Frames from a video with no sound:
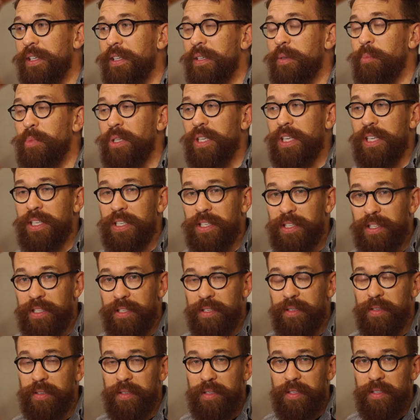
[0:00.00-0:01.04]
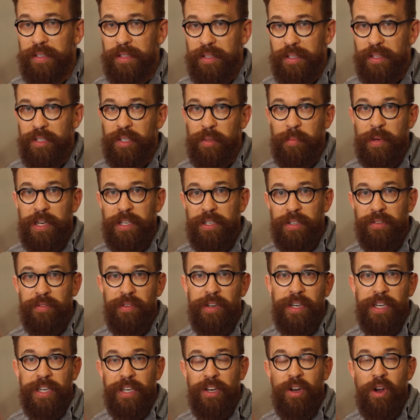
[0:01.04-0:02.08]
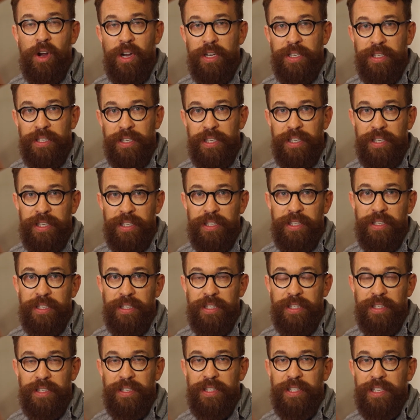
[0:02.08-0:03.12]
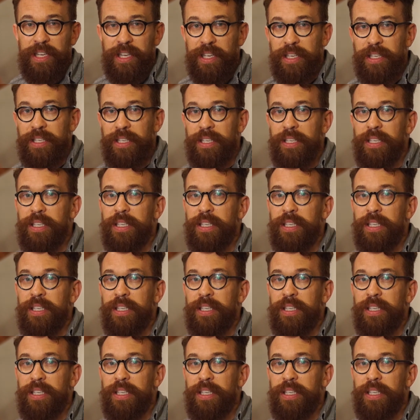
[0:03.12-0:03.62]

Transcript: because the cement is very caustic to skin.